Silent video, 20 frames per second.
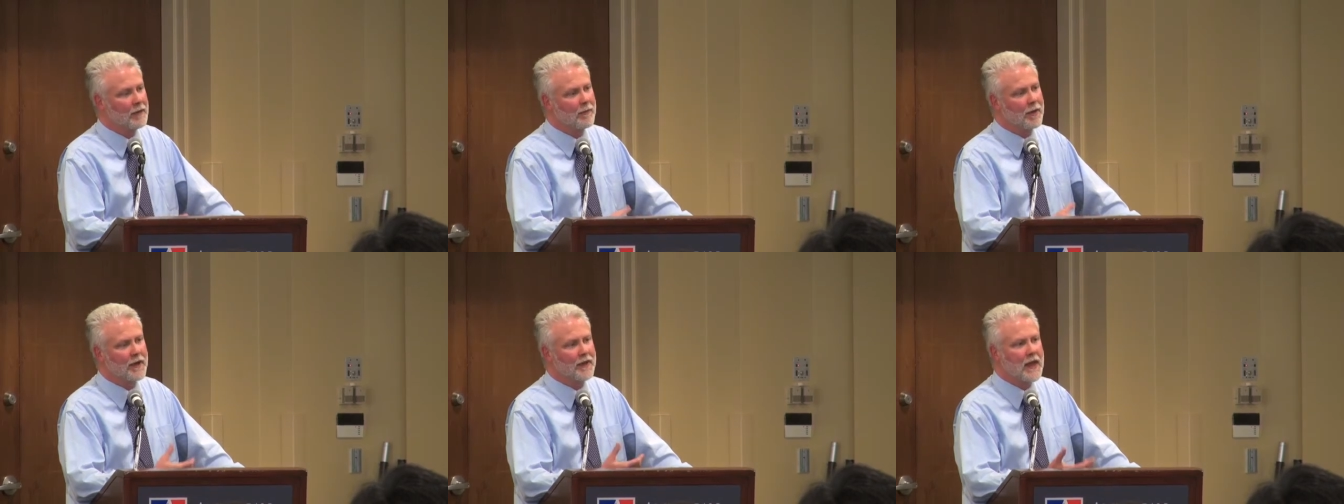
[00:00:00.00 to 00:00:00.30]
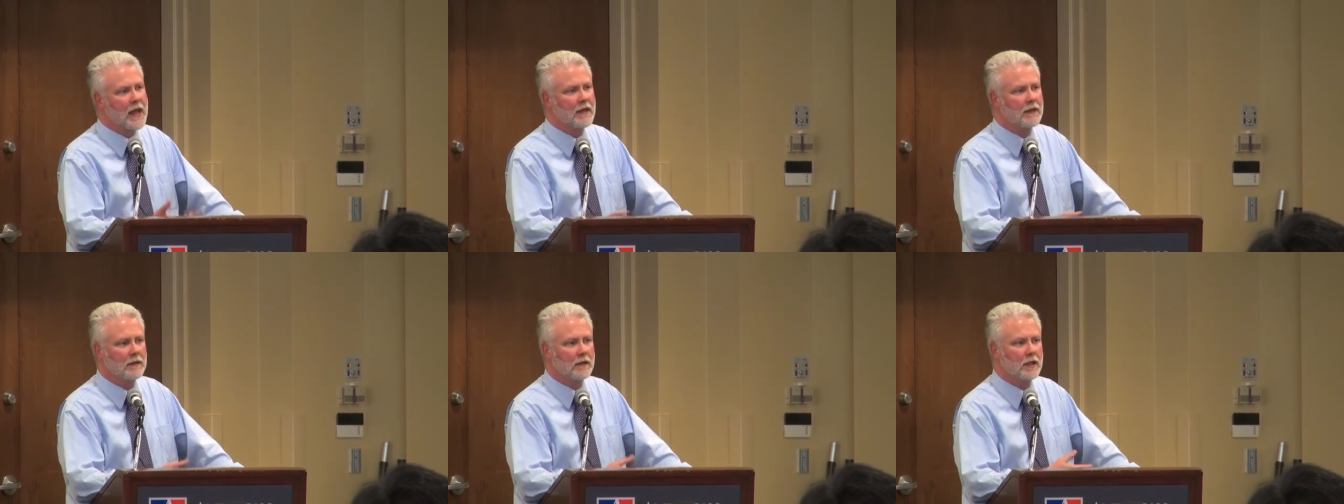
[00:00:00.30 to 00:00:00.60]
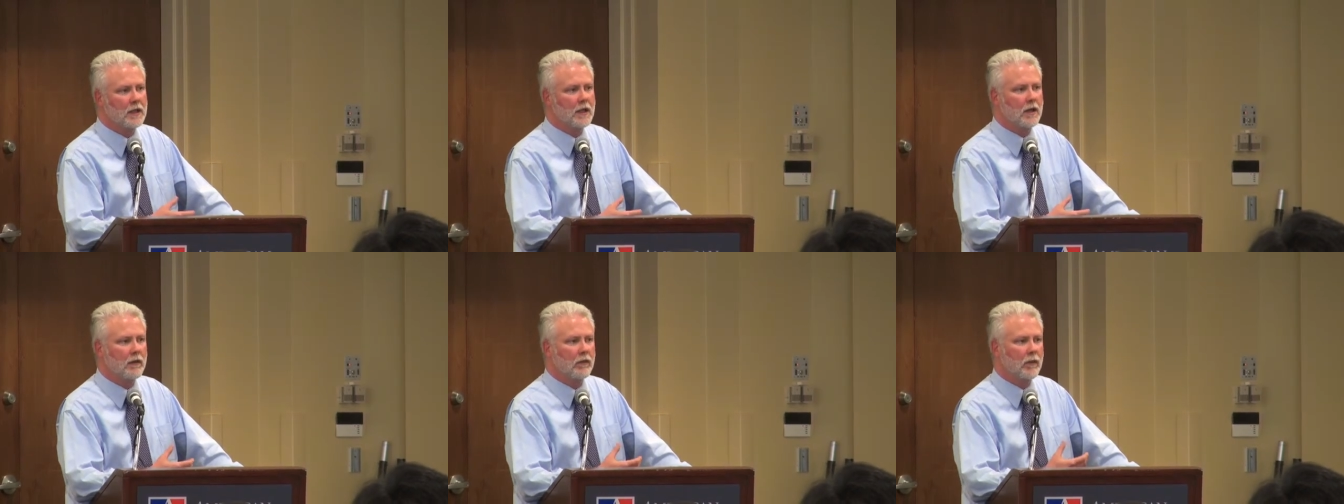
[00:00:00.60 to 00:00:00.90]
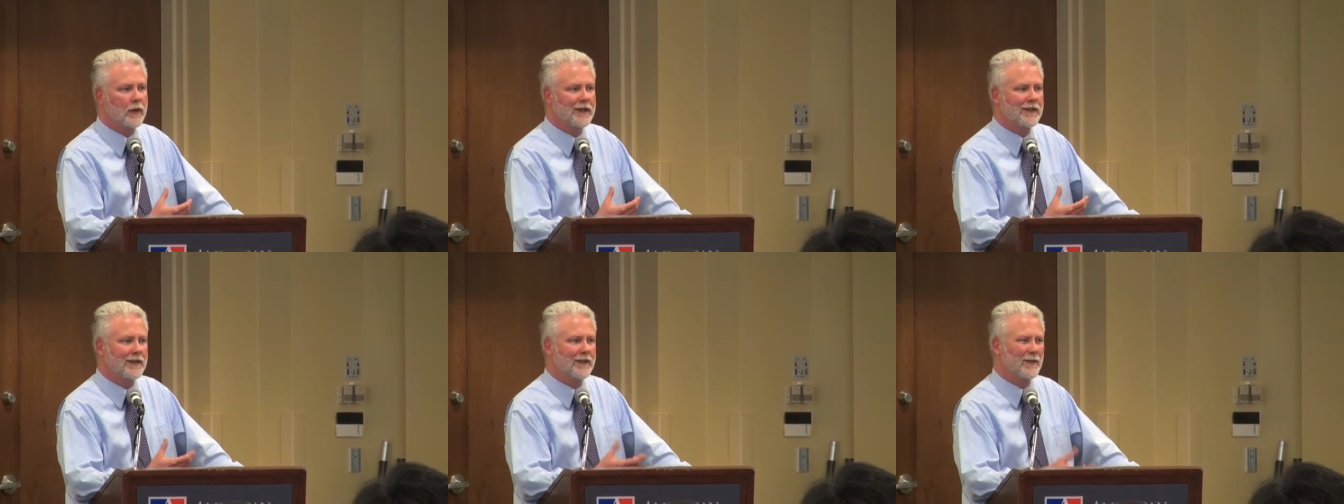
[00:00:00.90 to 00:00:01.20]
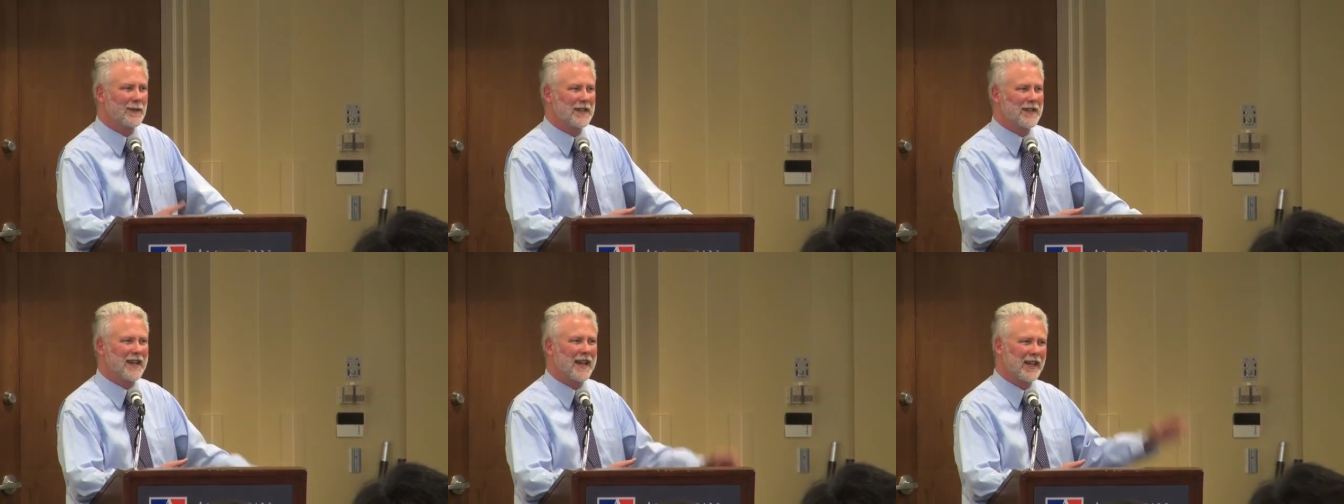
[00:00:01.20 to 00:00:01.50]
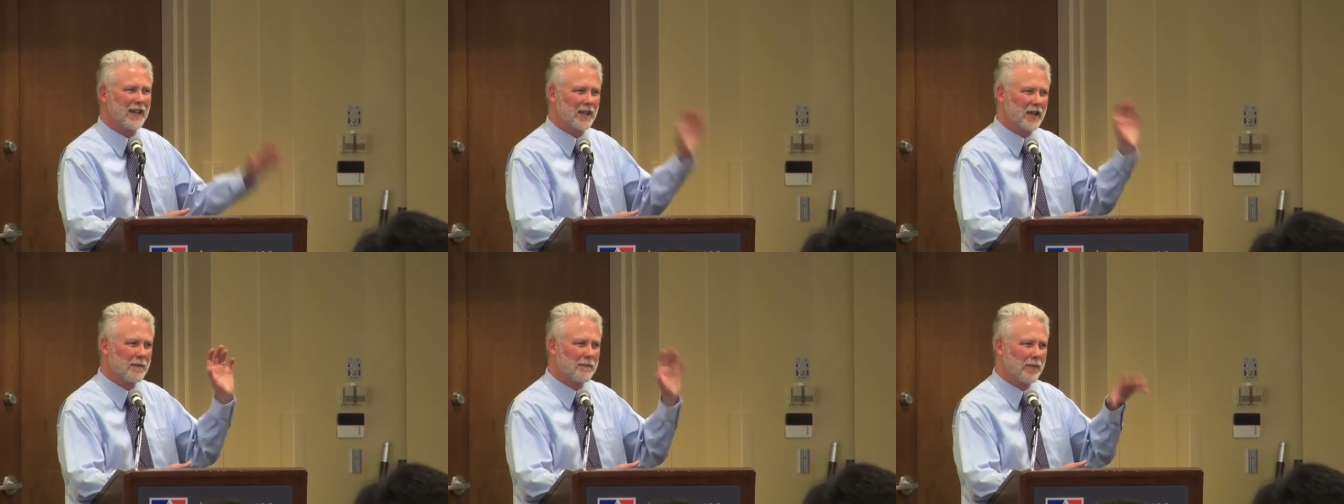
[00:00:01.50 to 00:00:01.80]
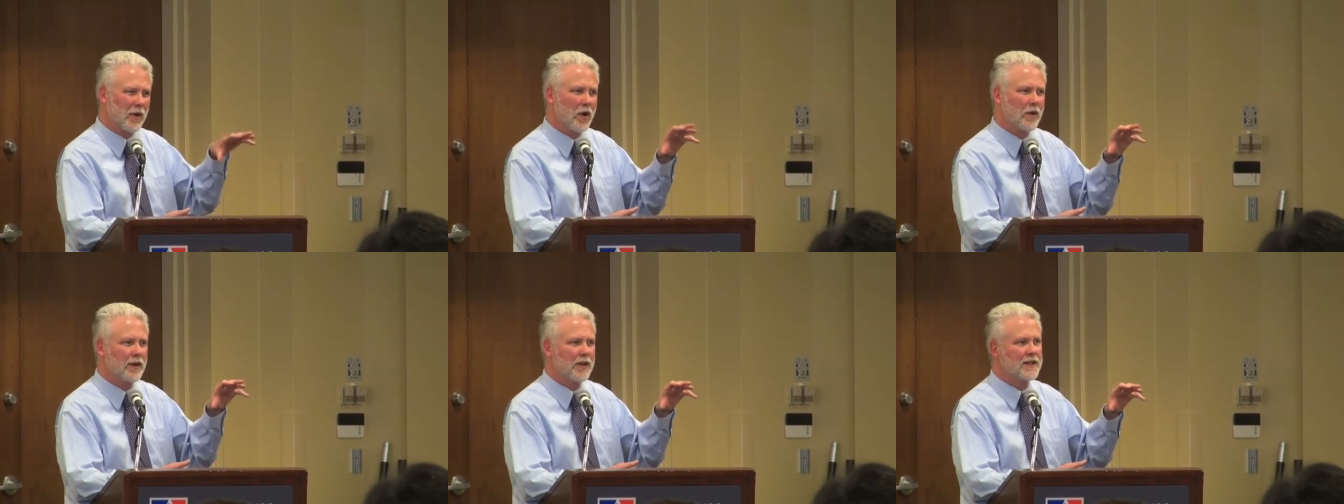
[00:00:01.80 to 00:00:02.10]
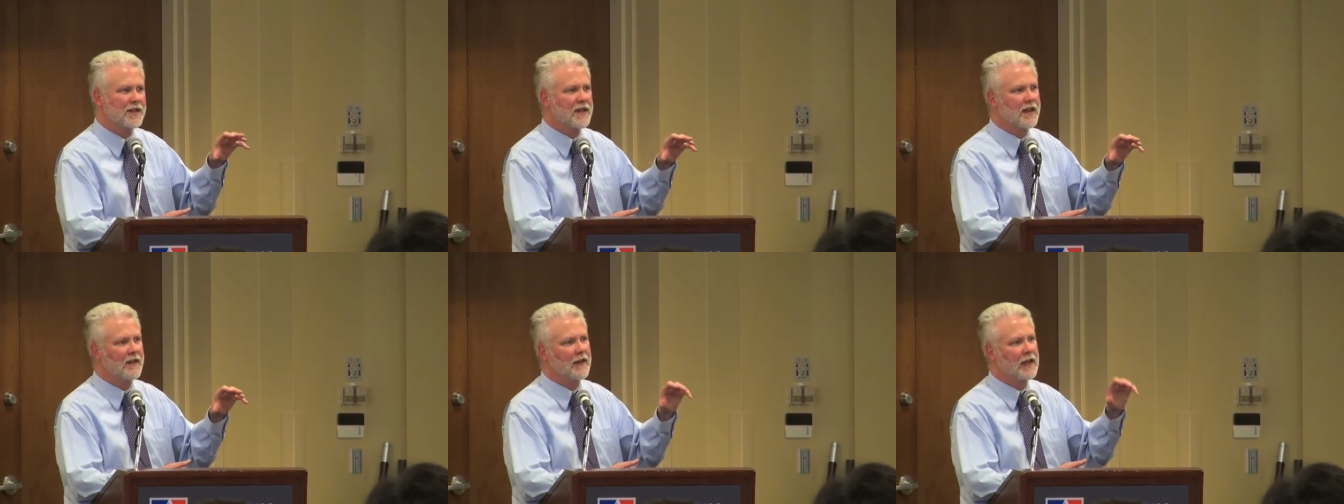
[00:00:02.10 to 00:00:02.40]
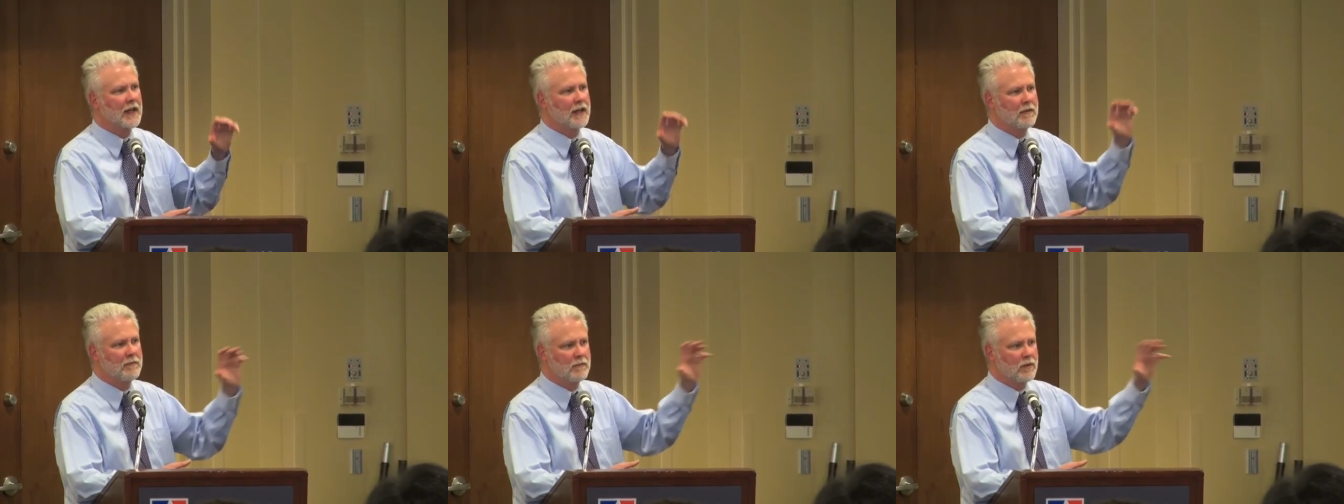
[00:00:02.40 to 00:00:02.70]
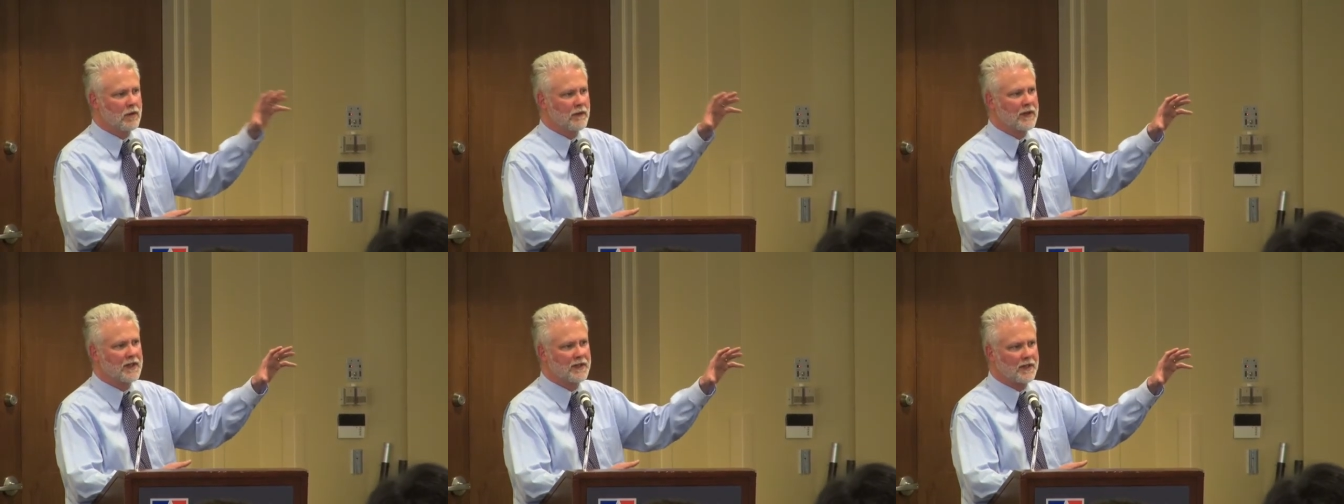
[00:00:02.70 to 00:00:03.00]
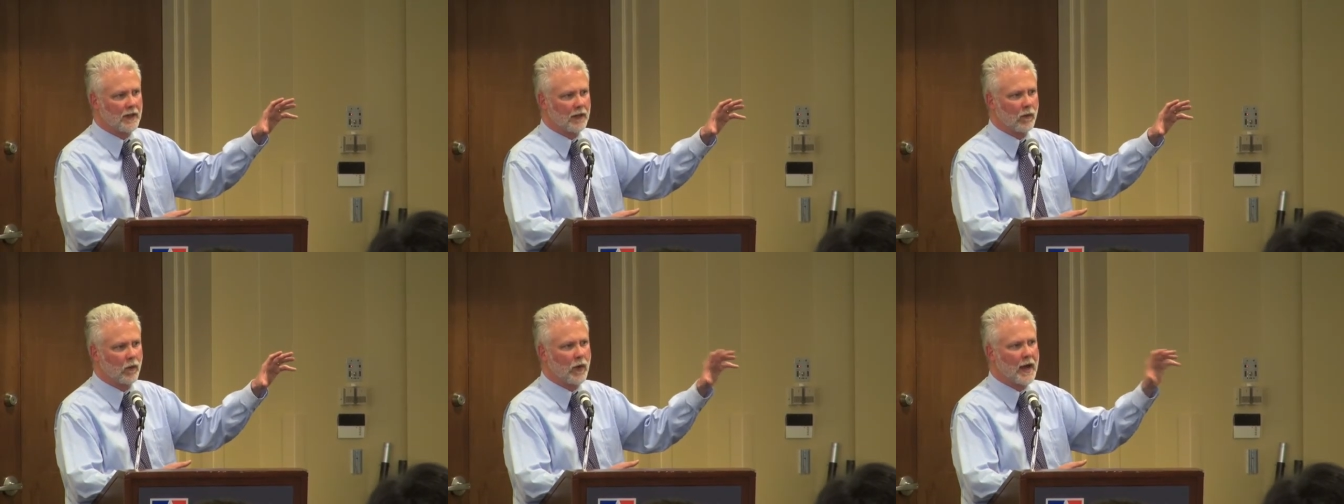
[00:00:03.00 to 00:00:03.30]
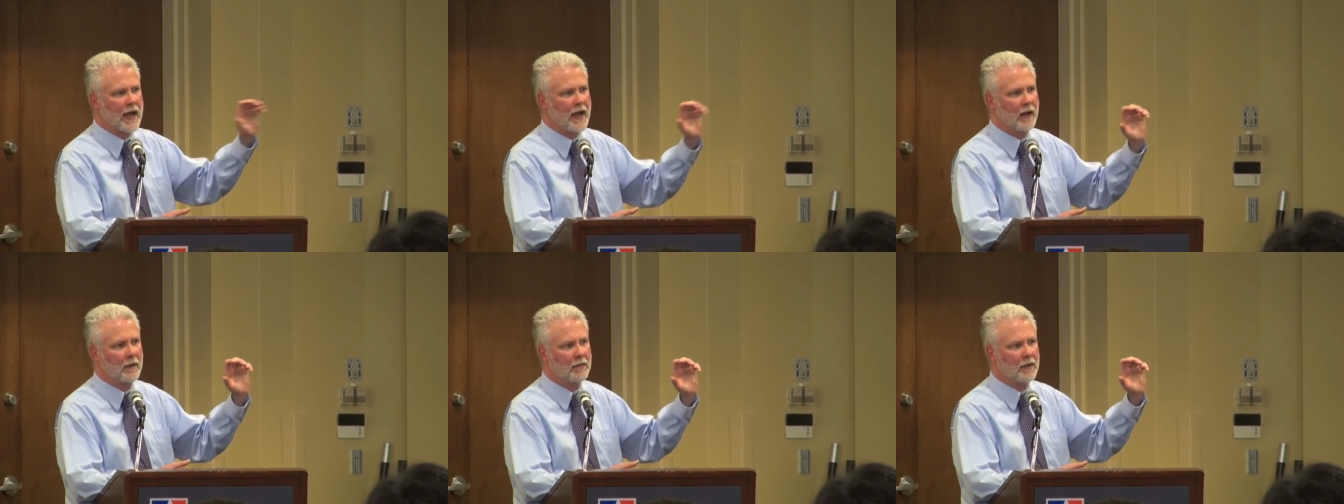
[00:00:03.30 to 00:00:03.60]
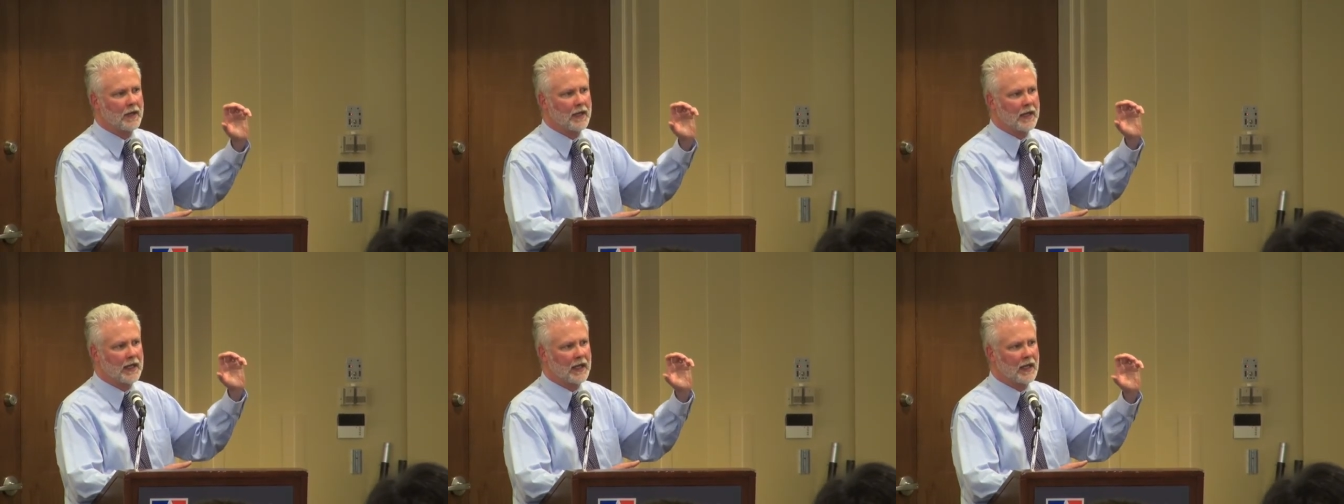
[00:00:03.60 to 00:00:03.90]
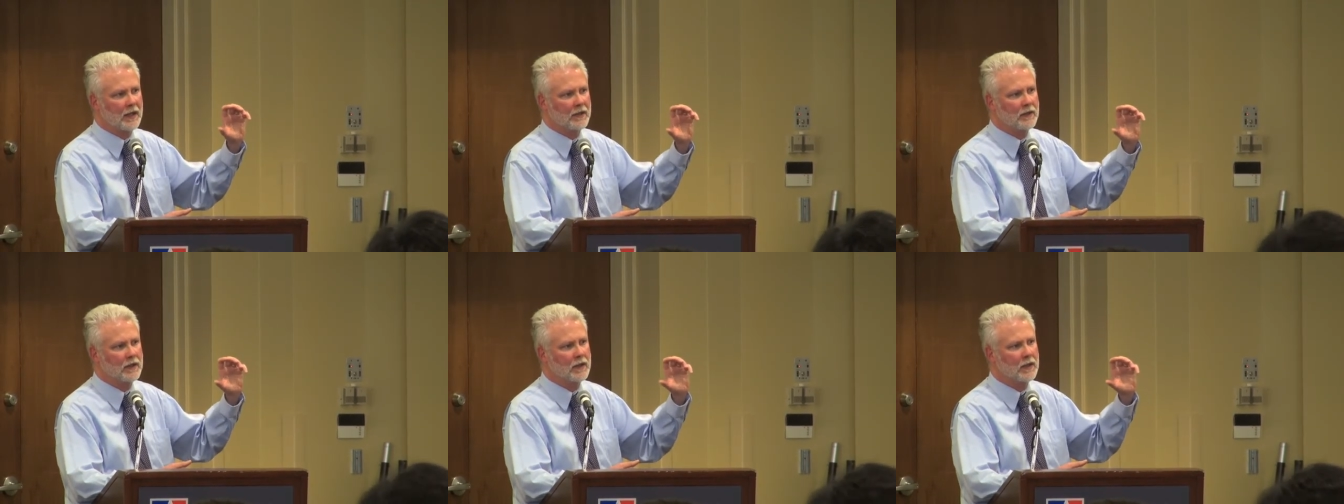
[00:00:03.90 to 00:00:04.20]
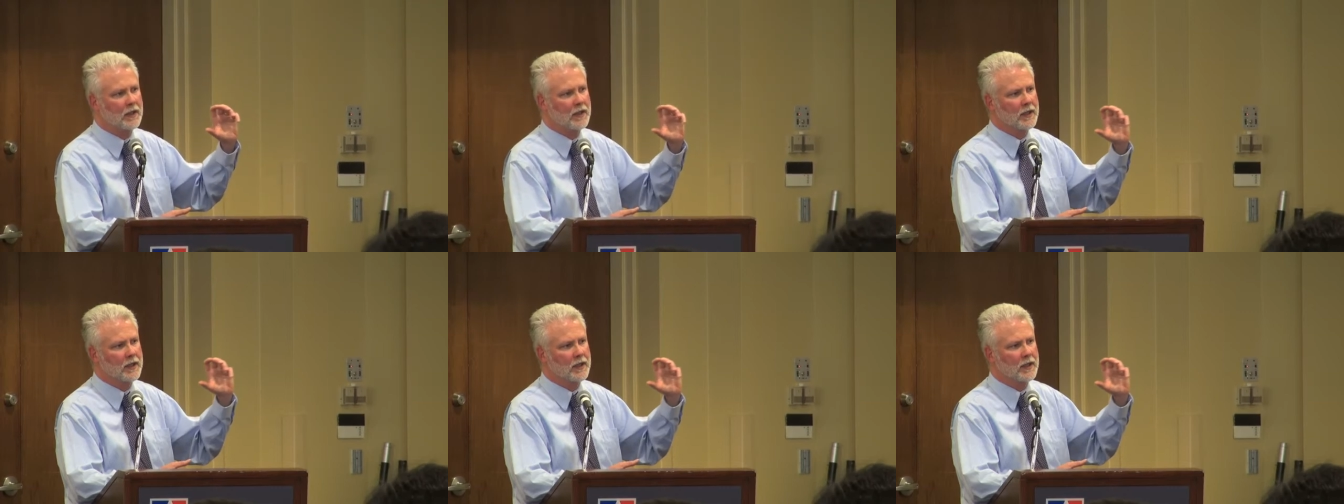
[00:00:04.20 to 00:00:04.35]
But then, you know, we, we take components of it and move it to the web and